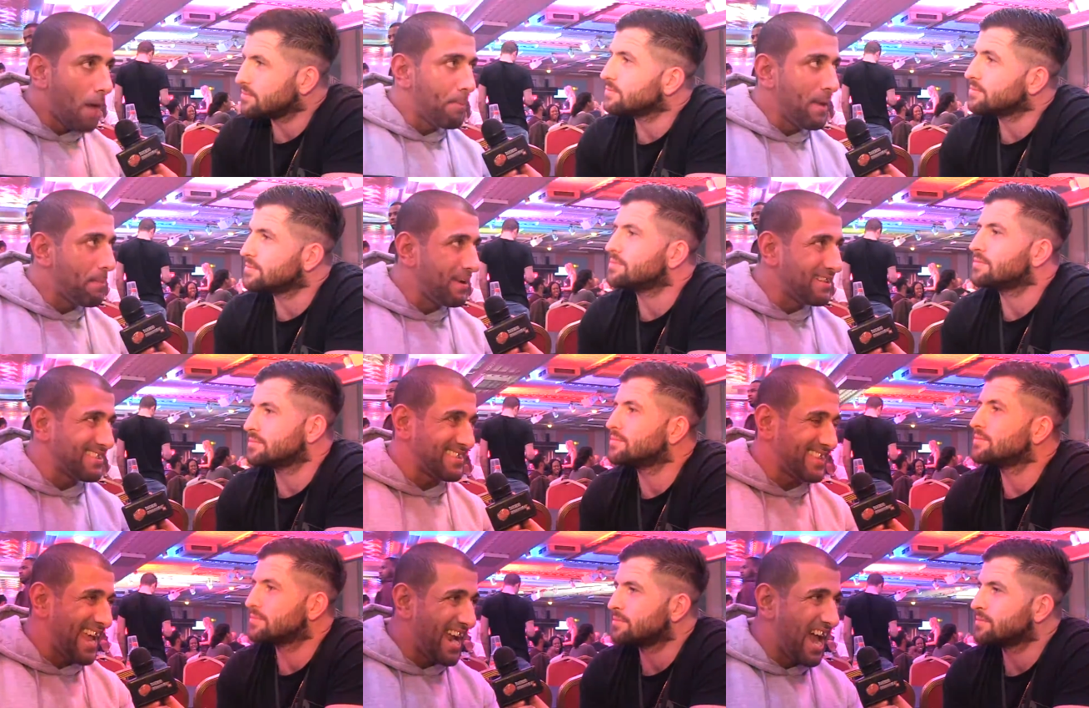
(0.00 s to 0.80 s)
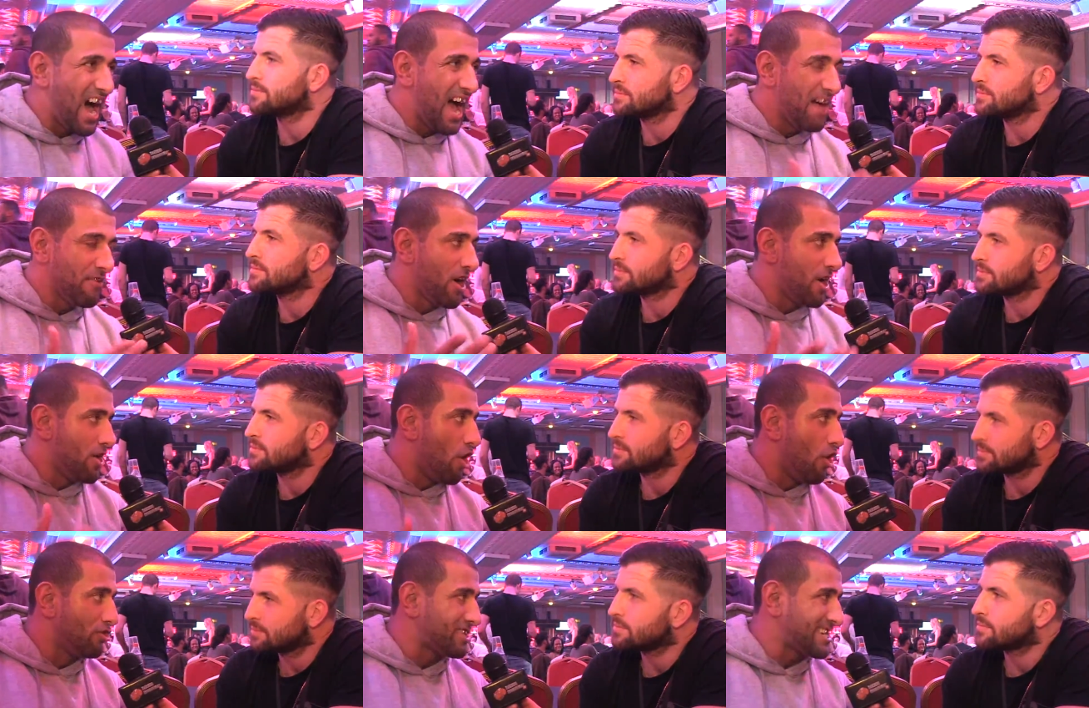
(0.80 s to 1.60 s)
Speaker 1: of people say, I haven't got
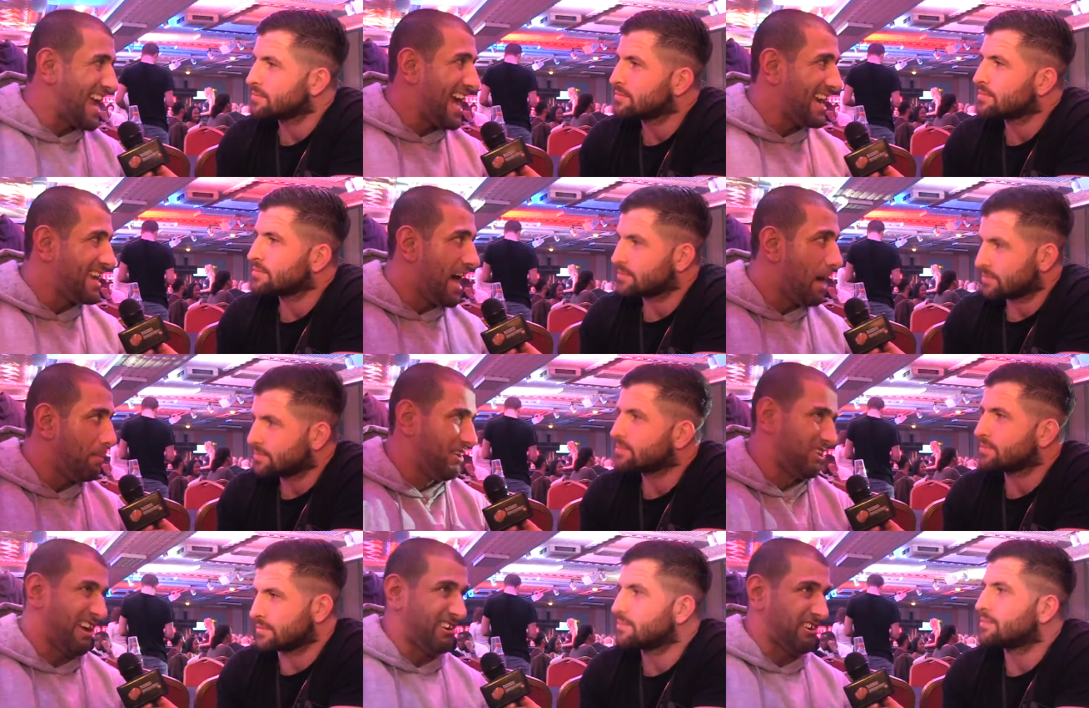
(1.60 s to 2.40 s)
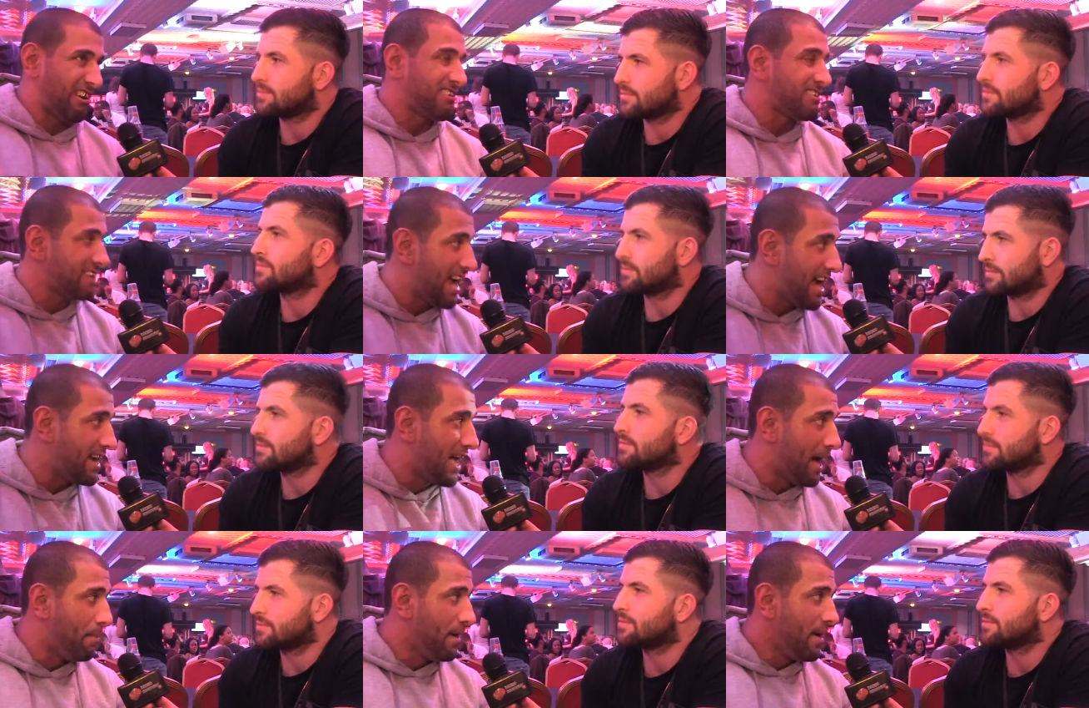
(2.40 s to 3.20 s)
no stand up, he's got straight
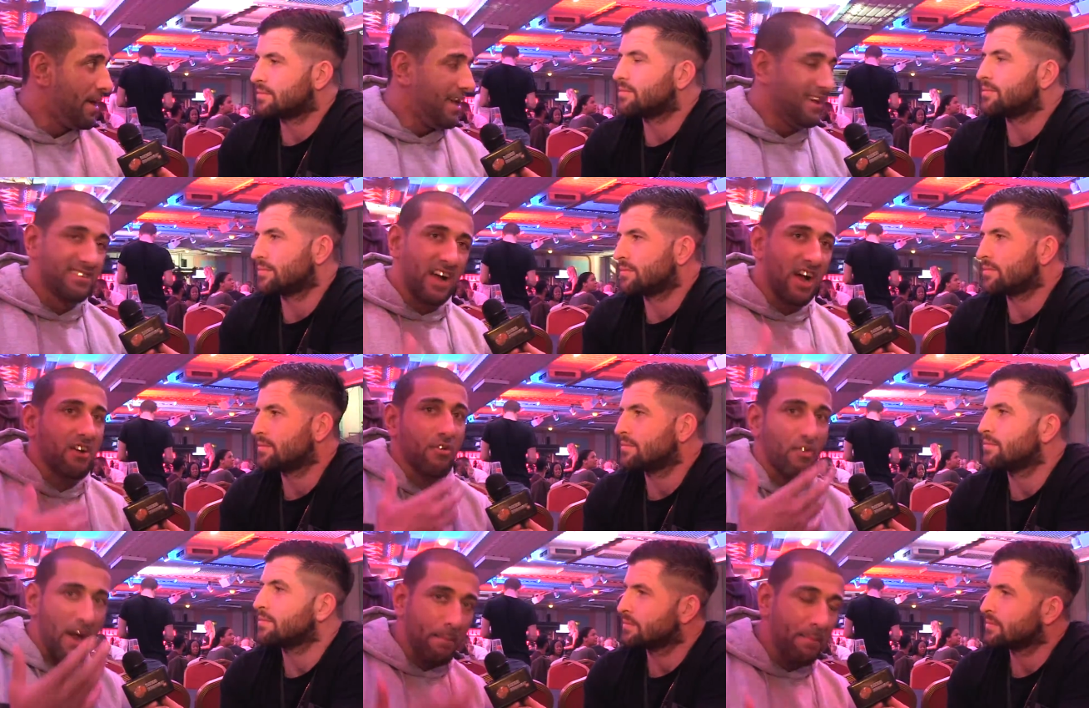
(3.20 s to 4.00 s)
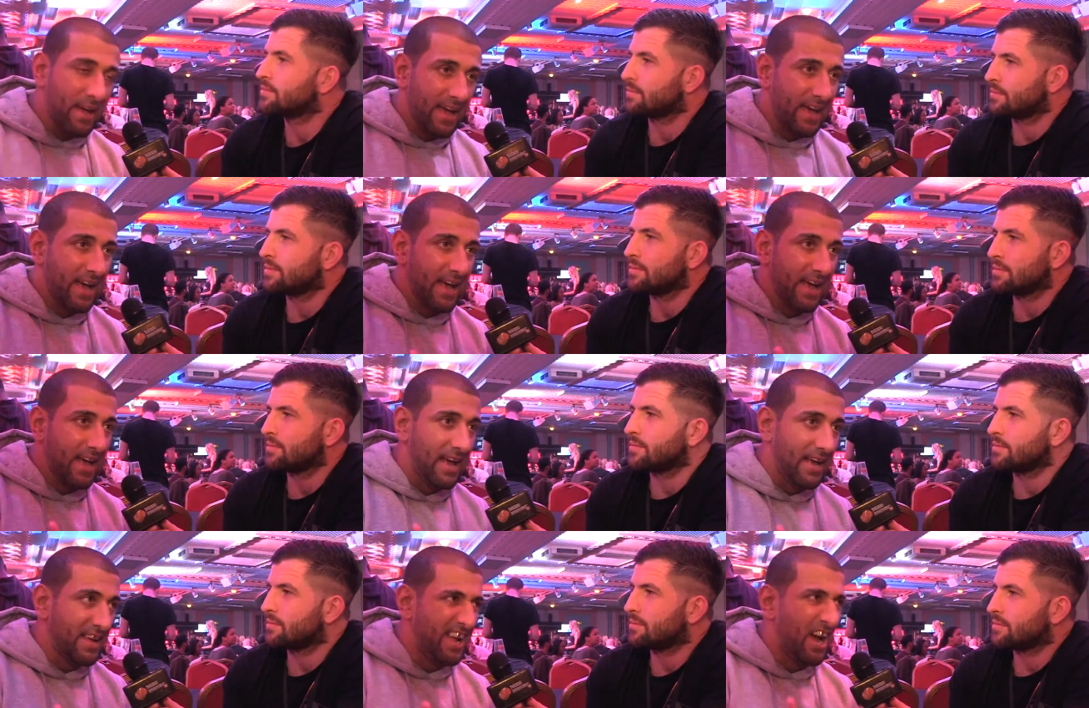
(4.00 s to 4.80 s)
stand up. He's got crap. Uh,
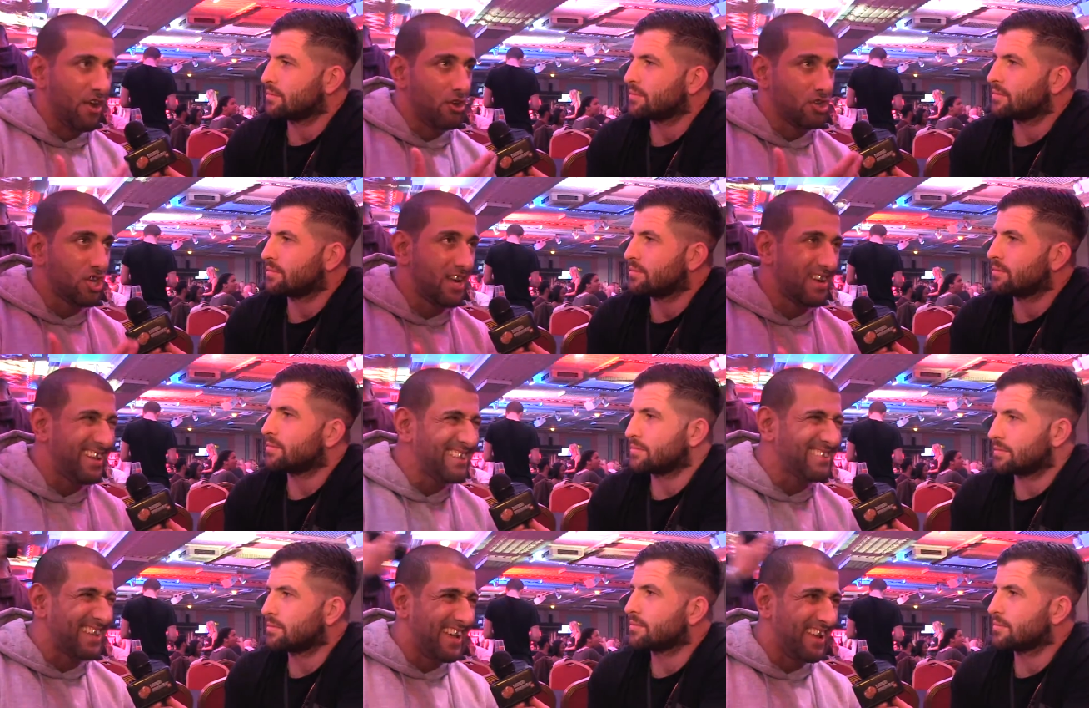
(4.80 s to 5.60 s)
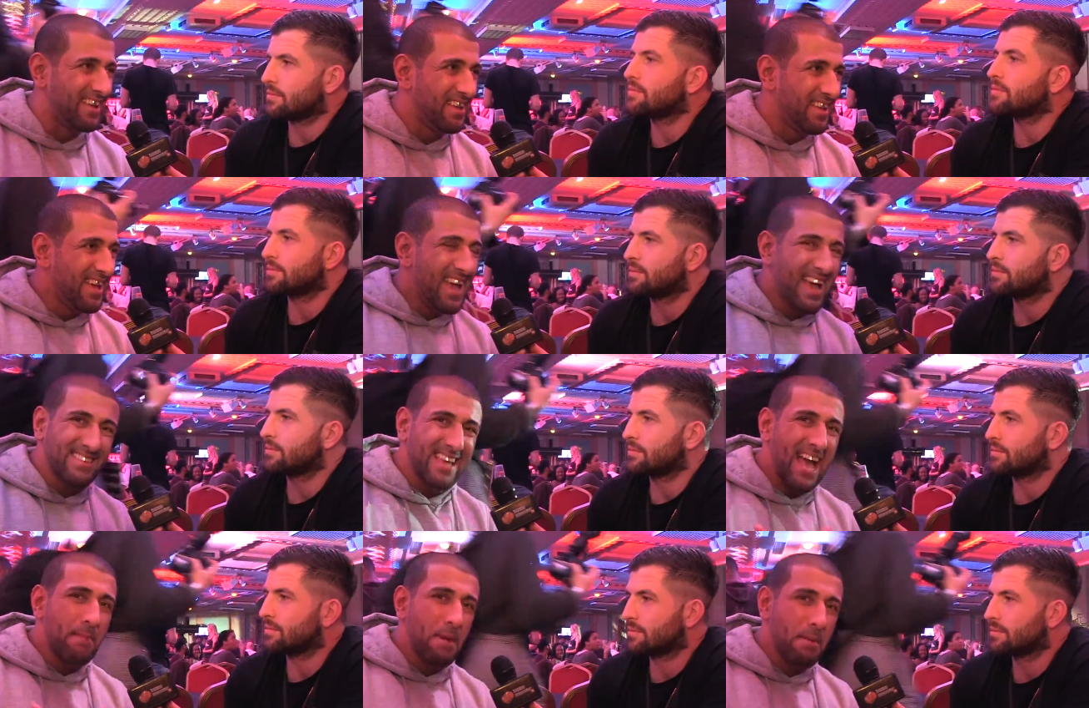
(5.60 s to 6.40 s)
uh, he got no chin. Listen,
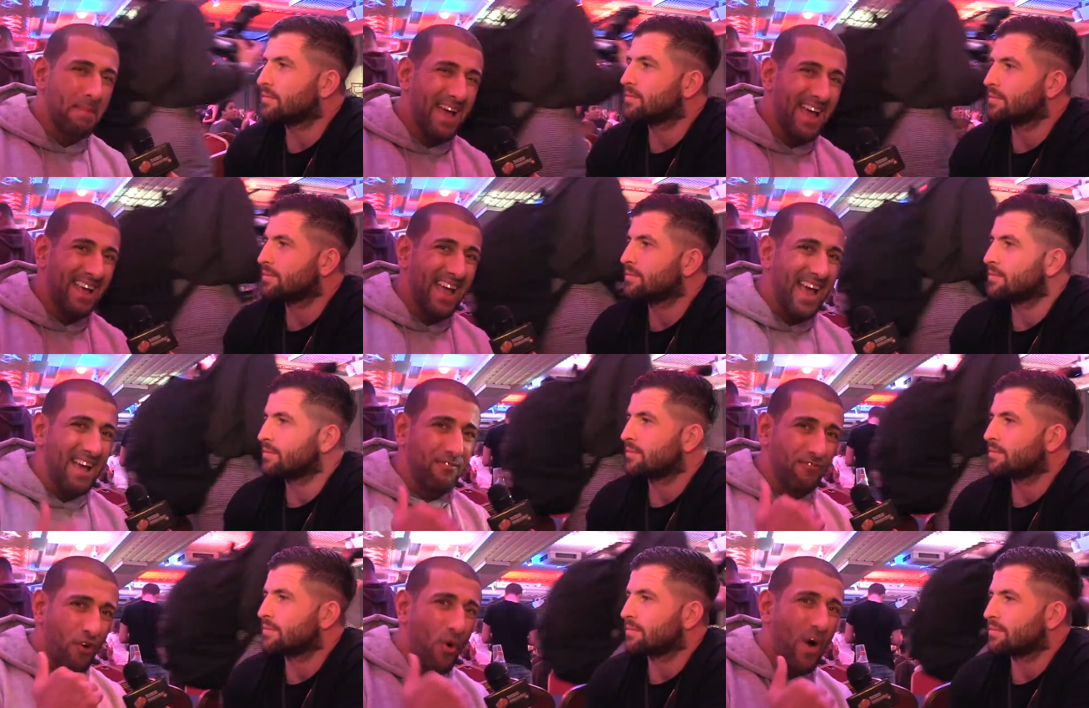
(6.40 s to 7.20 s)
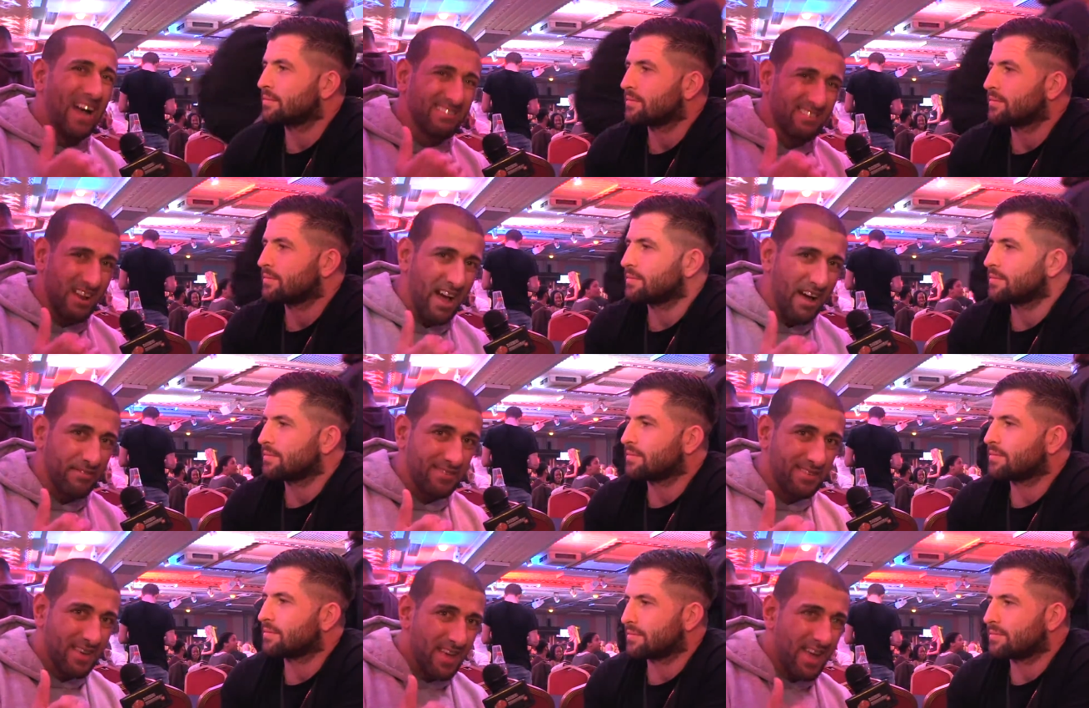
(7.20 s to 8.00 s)
it's MMA. Four ounce gloves.